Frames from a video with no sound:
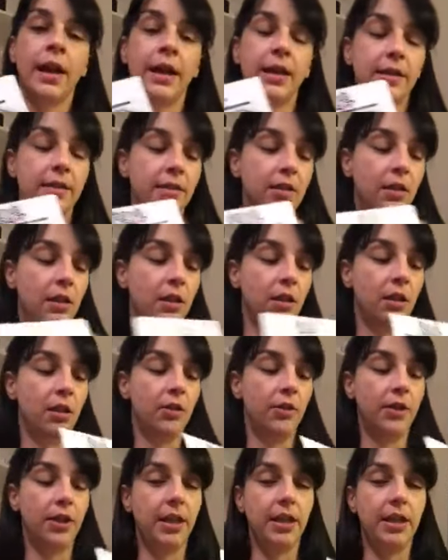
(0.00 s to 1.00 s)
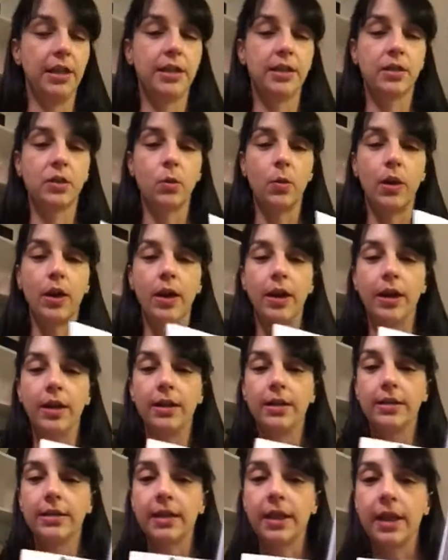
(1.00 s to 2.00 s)
as are the
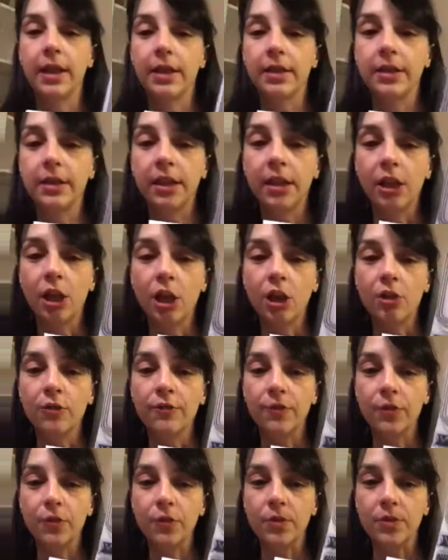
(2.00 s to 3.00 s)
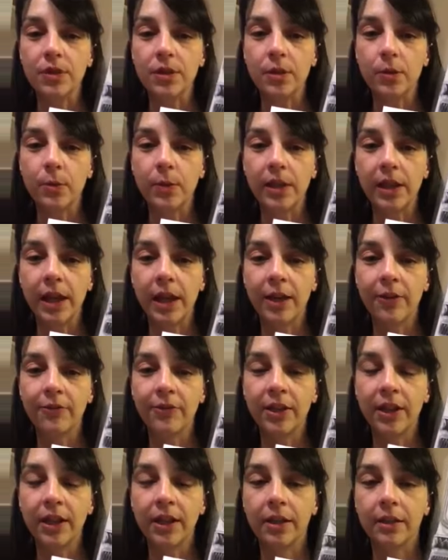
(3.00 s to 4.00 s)
squares and the ovals that we have
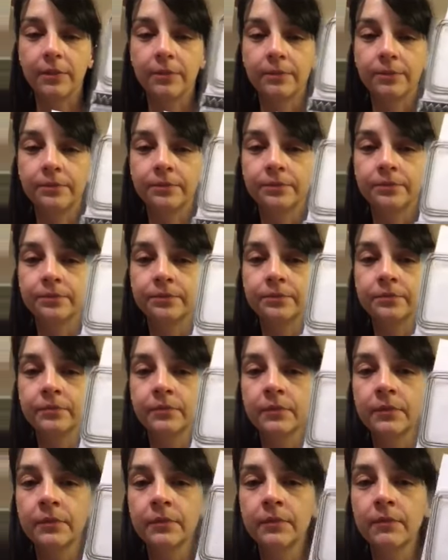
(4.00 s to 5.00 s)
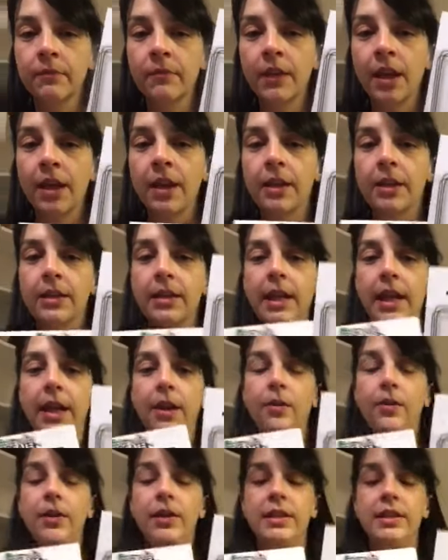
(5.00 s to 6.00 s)
here.
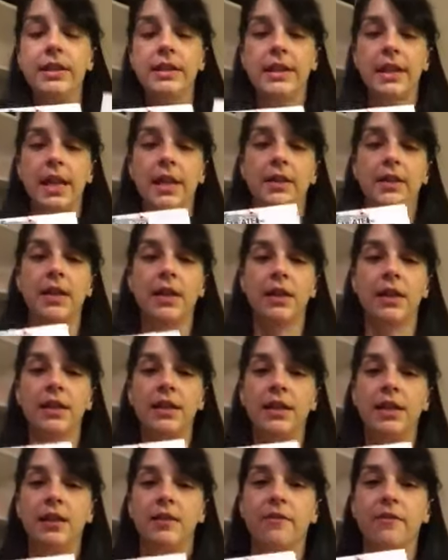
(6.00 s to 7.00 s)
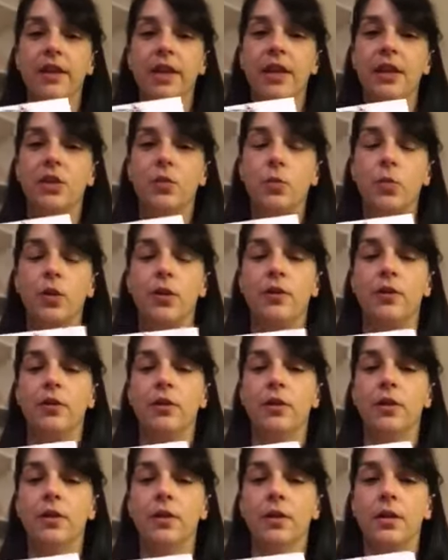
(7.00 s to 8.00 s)
Now, as I say, the idea of these
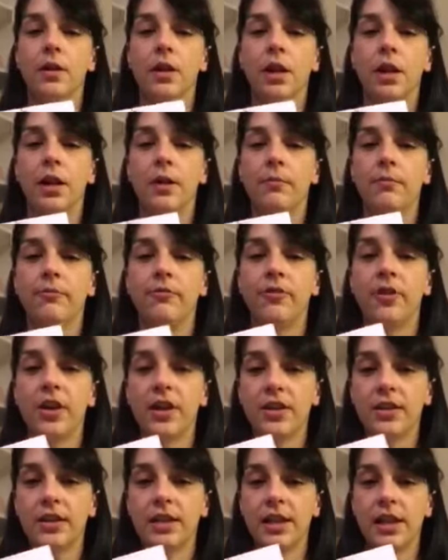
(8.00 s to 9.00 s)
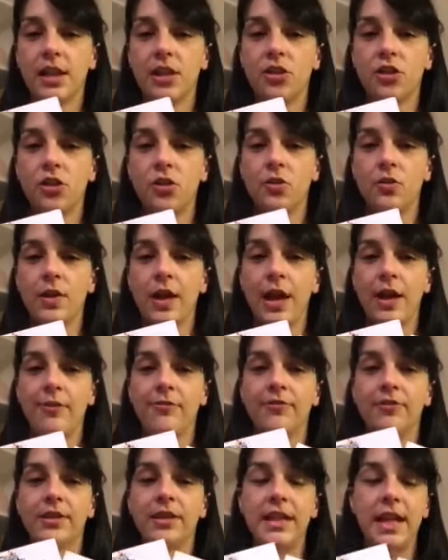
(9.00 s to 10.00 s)
were firstly to
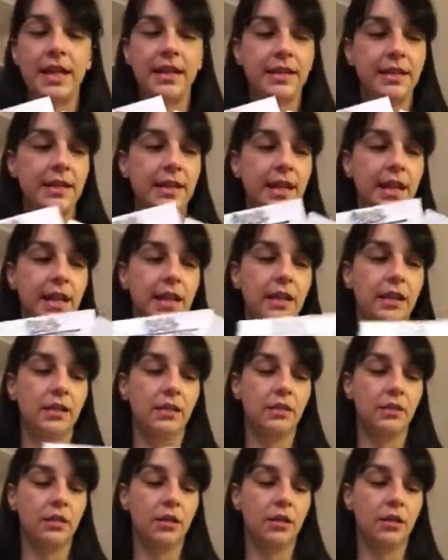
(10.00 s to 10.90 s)
have nesting